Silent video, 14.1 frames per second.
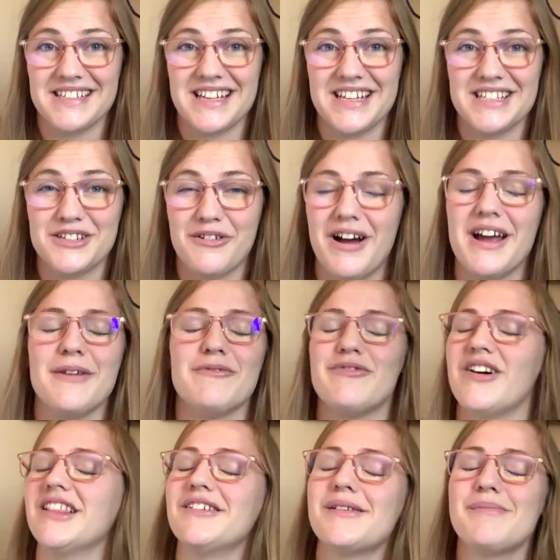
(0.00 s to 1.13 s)
And so I am
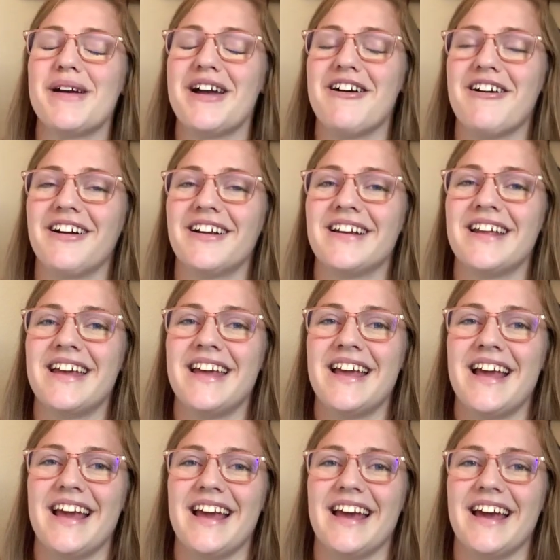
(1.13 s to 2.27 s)
following my heart
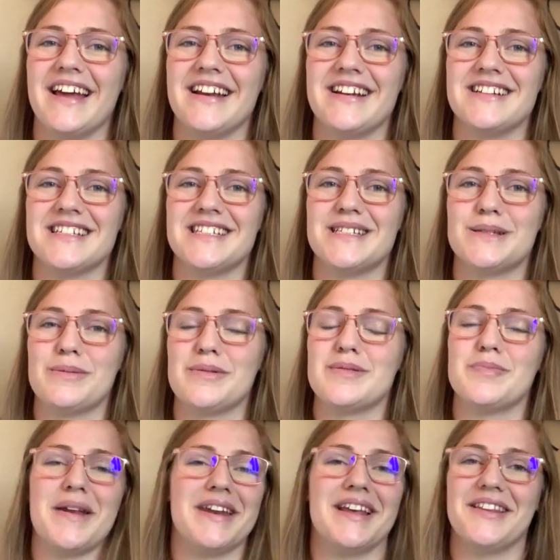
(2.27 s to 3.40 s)
and just
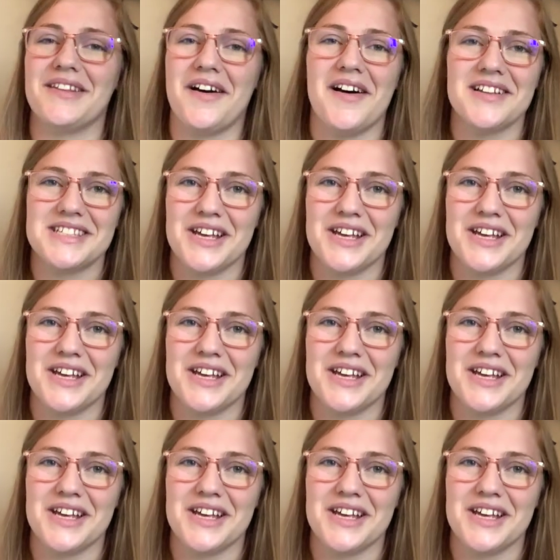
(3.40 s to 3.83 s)
spending lots